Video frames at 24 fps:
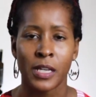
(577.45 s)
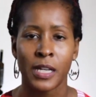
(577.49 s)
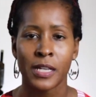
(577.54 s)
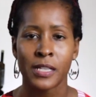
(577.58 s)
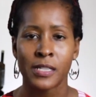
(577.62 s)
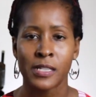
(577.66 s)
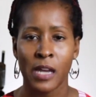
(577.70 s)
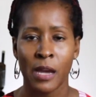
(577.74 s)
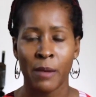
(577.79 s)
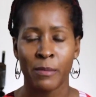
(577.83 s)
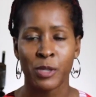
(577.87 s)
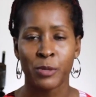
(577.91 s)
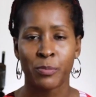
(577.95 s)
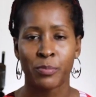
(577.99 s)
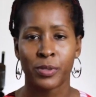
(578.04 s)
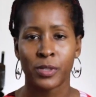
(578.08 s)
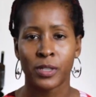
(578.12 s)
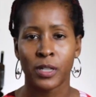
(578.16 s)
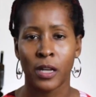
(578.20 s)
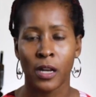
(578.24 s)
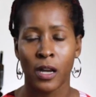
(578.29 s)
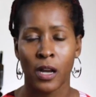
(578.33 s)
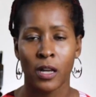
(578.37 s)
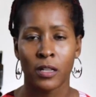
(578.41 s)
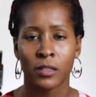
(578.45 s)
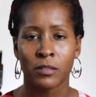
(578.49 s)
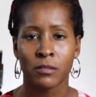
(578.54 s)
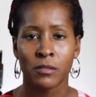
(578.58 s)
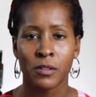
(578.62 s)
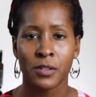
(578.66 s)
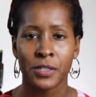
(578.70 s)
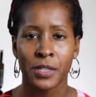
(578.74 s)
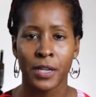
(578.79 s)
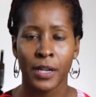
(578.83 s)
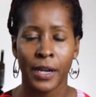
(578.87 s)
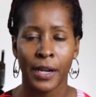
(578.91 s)
So anytime you put
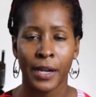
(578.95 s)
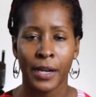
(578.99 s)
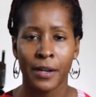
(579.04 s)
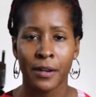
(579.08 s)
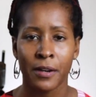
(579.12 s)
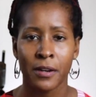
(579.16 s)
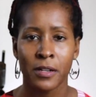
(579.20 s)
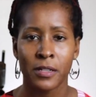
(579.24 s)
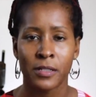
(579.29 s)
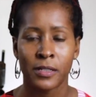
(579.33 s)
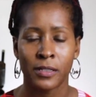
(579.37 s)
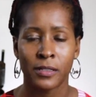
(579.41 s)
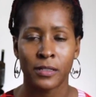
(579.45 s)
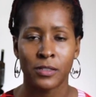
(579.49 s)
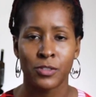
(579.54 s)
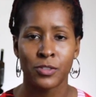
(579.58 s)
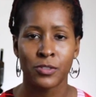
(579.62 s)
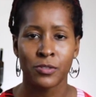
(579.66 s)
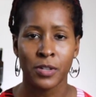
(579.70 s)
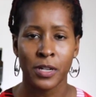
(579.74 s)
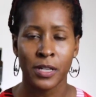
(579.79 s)
color on your hair and